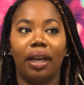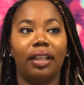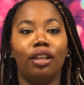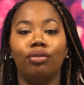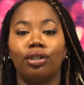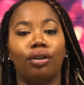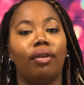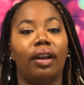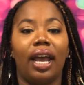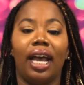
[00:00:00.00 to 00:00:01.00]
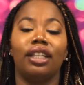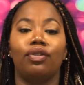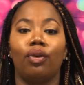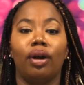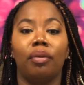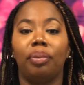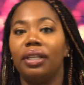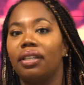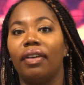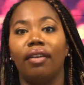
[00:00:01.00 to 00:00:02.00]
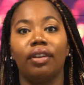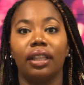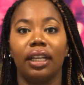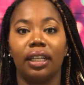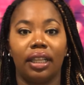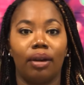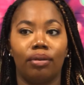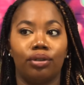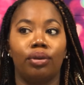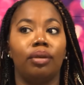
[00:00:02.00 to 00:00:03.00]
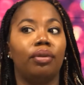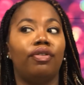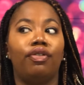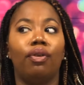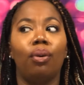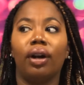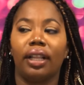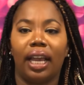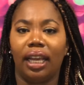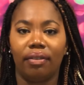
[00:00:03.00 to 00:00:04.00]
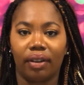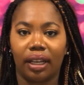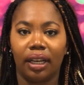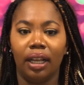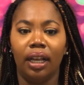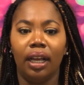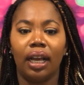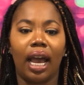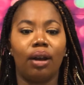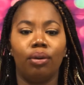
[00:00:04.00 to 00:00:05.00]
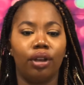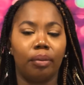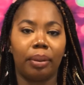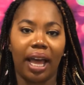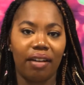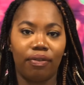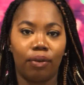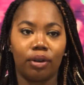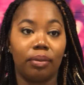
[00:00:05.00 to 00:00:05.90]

And then you turn around and ask for a piece of everything that they were doing before they even got on your platform.